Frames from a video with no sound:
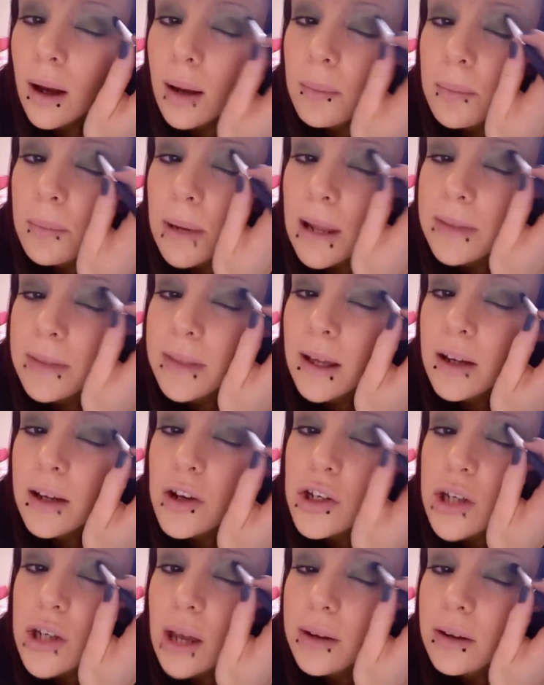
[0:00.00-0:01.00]
And blend
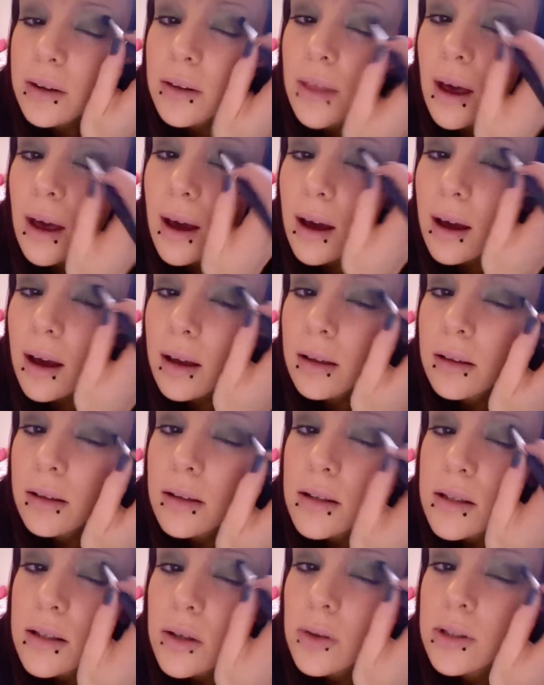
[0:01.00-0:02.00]
that shadow there
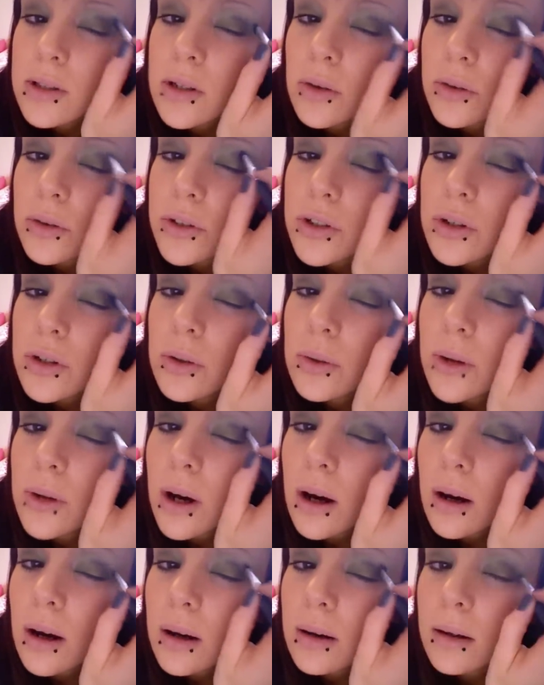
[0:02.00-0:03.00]
so it's not too
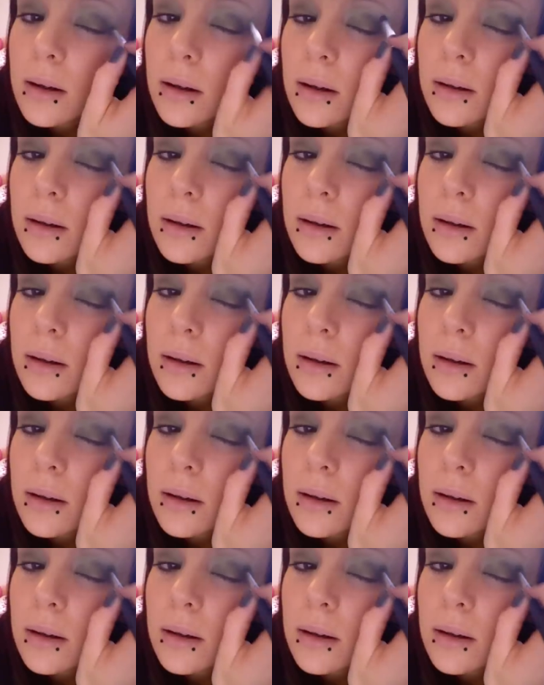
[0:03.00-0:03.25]
dark.